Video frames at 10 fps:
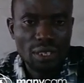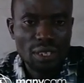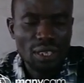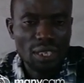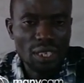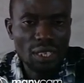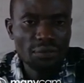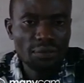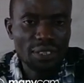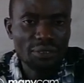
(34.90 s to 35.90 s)

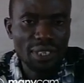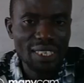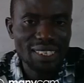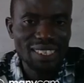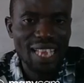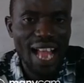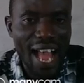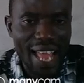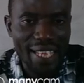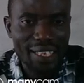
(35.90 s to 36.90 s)
If the rate is
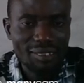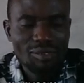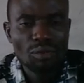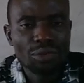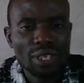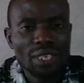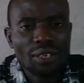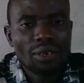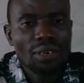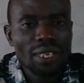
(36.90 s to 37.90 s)
high, we say the
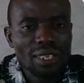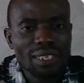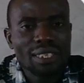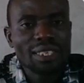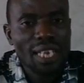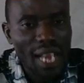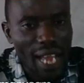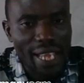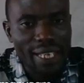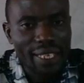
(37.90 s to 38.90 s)
current is
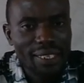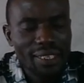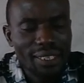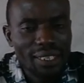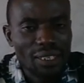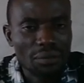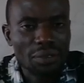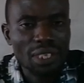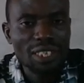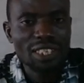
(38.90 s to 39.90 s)
high. If the
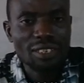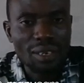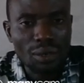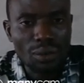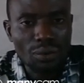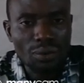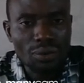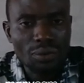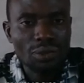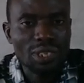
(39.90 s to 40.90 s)
rate is low,
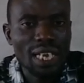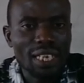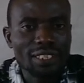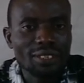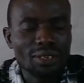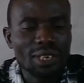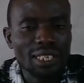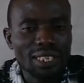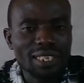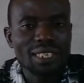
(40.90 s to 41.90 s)
we say electric
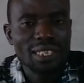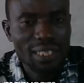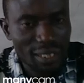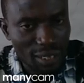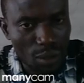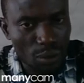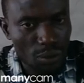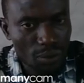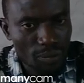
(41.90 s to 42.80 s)
current is low.